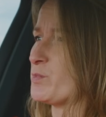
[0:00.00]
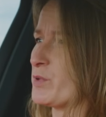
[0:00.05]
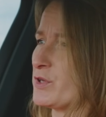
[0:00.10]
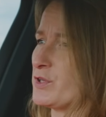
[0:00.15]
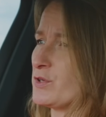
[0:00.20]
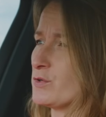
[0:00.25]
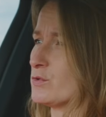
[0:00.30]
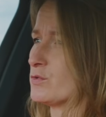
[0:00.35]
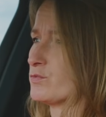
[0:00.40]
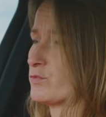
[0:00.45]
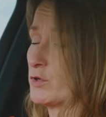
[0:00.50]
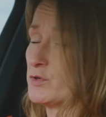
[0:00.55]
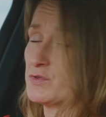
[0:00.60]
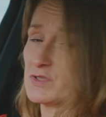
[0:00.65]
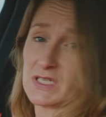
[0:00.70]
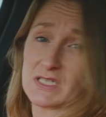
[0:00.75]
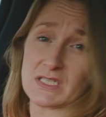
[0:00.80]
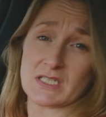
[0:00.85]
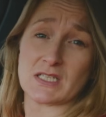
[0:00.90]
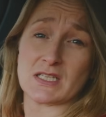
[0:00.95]
put your
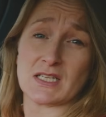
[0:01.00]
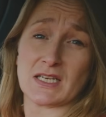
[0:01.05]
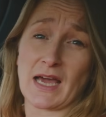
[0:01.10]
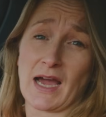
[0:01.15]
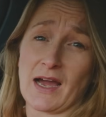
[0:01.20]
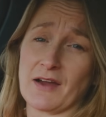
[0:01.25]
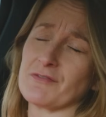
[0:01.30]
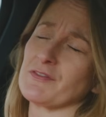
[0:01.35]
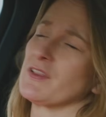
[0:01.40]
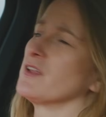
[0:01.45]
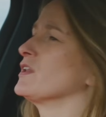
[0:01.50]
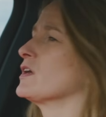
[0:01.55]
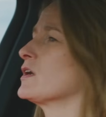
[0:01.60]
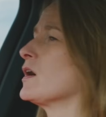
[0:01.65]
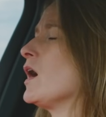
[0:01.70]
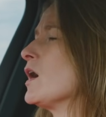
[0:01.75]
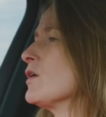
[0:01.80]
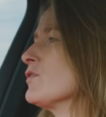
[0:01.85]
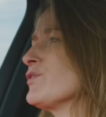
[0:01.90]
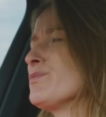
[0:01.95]
route into the nav, then the
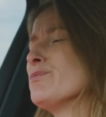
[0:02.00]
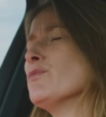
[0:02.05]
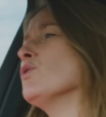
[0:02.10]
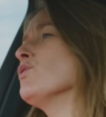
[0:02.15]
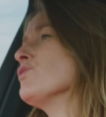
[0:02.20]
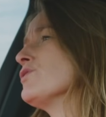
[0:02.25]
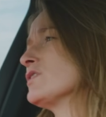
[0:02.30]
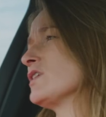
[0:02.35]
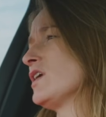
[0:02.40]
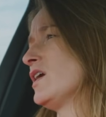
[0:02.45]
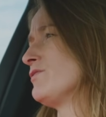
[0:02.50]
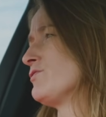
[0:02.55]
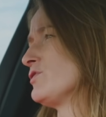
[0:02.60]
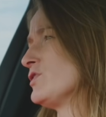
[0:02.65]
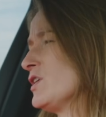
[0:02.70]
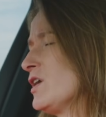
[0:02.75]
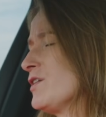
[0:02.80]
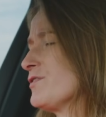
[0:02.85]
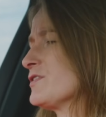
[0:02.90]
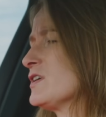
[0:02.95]
car is more than clever
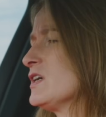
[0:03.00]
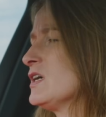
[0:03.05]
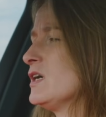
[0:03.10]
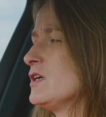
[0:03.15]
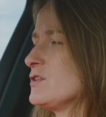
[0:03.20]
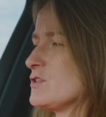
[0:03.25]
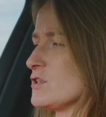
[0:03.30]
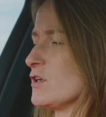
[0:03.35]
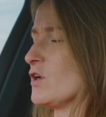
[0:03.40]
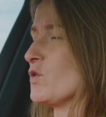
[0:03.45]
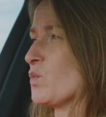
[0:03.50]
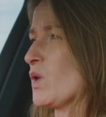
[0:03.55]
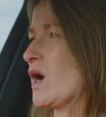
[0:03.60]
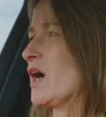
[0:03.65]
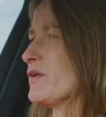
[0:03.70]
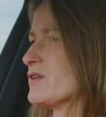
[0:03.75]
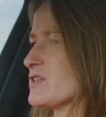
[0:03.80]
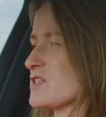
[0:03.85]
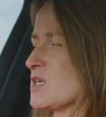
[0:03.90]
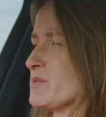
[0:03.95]
enough to know
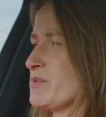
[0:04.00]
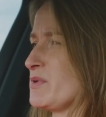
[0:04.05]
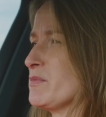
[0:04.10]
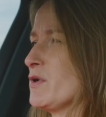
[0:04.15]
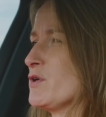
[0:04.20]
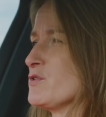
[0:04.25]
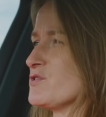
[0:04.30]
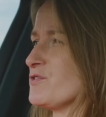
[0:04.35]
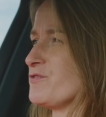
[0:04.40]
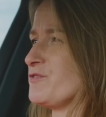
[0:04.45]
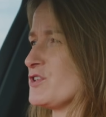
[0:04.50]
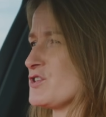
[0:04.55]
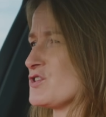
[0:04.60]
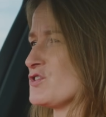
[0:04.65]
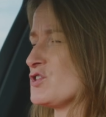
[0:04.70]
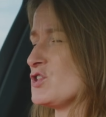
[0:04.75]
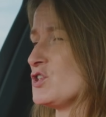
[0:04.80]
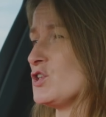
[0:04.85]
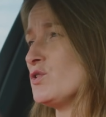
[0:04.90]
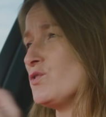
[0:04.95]
where it's going to be most
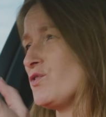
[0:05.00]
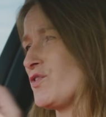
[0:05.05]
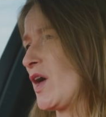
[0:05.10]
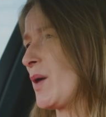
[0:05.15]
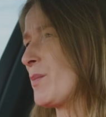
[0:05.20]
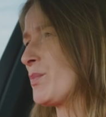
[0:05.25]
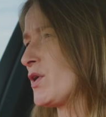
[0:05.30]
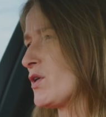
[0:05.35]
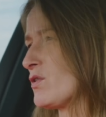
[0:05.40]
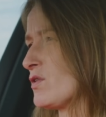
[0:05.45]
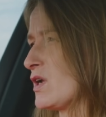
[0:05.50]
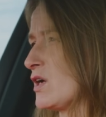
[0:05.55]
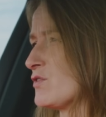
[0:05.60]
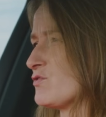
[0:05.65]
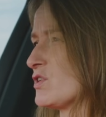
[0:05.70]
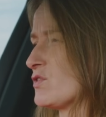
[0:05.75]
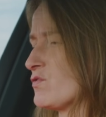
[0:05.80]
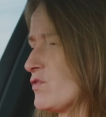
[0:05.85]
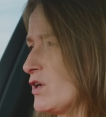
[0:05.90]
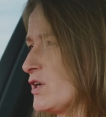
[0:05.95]
efficient to use that pure
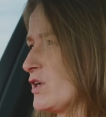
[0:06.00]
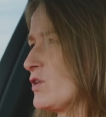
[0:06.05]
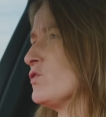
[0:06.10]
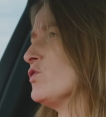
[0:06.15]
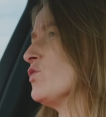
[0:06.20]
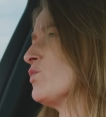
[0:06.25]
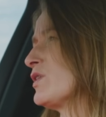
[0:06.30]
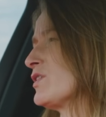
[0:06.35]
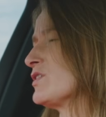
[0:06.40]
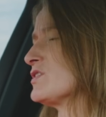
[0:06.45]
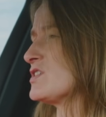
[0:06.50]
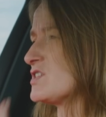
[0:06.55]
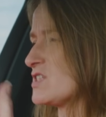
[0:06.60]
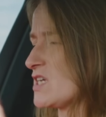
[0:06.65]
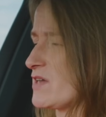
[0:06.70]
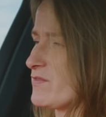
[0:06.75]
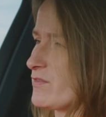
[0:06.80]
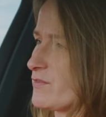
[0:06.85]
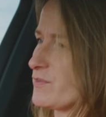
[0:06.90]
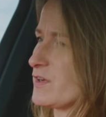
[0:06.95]
electric running, or whether to
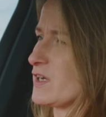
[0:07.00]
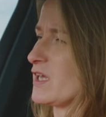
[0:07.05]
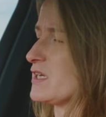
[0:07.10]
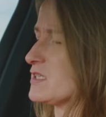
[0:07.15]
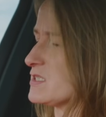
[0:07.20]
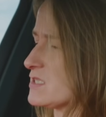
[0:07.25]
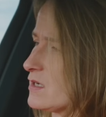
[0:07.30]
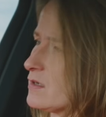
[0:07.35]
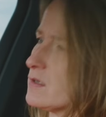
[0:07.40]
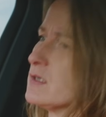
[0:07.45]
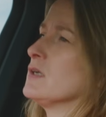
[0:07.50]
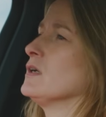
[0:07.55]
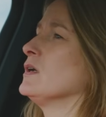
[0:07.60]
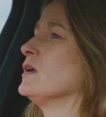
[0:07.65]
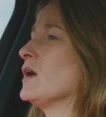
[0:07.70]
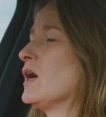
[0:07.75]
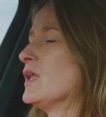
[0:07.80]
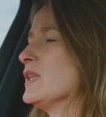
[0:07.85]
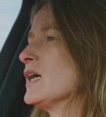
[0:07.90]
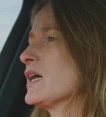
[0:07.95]
save it for later
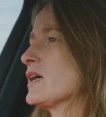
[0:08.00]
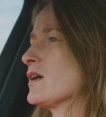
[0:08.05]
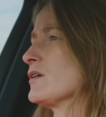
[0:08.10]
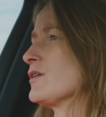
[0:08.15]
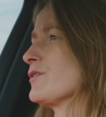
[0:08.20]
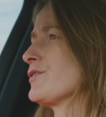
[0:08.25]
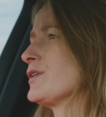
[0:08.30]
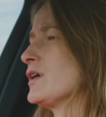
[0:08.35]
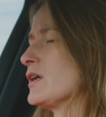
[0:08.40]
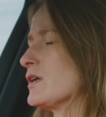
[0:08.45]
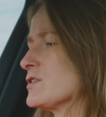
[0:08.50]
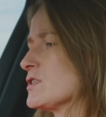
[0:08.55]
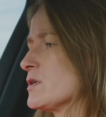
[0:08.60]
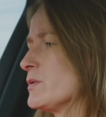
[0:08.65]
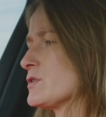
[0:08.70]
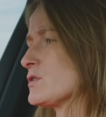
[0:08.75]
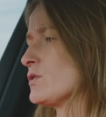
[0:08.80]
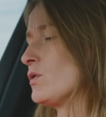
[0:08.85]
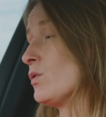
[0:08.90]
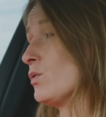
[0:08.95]
and that kind of thing.
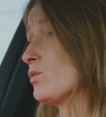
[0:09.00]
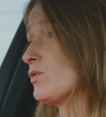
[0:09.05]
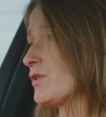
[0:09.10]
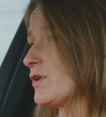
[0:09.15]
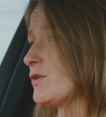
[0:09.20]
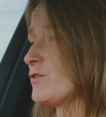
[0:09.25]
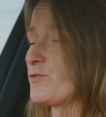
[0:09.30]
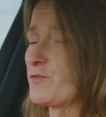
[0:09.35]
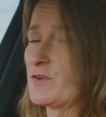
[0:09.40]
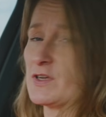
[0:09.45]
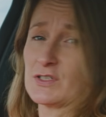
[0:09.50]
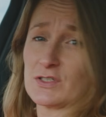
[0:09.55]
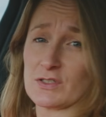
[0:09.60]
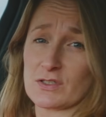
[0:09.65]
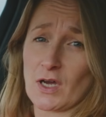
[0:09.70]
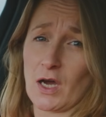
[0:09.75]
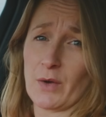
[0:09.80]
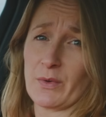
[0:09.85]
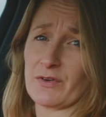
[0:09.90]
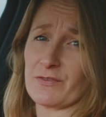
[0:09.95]
So it's got all of those features
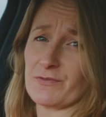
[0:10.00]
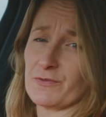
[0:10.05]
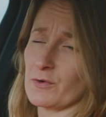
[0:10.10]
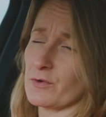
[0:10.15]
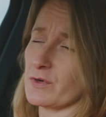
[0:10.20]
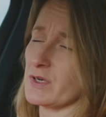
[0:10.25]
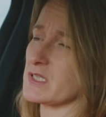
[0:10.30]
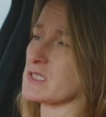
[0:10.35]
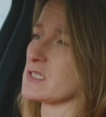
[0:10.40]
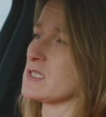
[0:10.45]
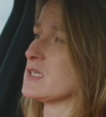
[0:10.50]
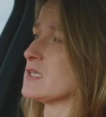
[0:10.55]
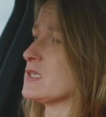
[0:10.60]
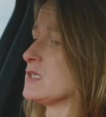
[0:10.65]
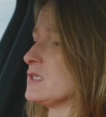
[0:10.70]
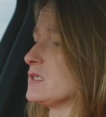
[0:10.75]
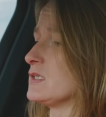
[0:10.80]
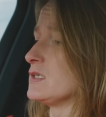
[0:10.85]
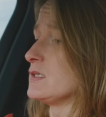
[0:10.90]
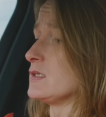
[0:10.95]
going for it.
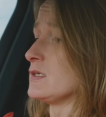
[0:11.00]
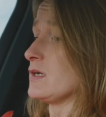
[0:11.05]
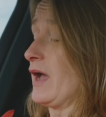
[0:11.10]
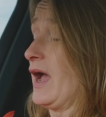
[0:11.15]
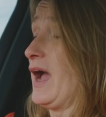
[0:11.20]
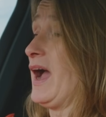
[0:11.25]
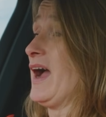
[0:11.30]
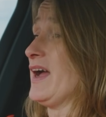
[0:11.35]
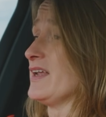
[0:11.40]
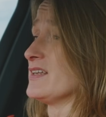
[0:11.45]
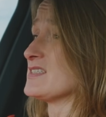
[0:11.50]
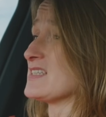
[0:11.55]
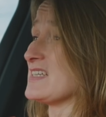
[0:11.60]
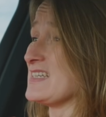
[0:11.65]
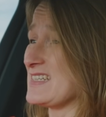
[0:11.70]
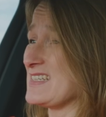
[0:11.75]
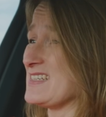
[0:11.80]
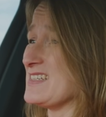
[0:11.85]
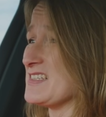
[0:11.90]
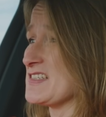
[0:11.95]
And
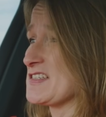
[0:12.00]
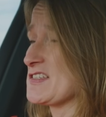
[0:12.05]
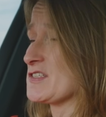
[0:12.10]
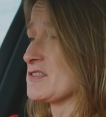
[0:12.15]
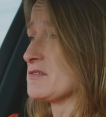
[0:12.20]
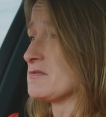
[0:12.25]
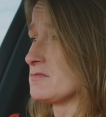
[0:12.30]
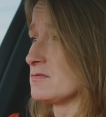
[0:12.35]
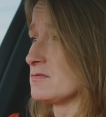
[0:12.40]
it is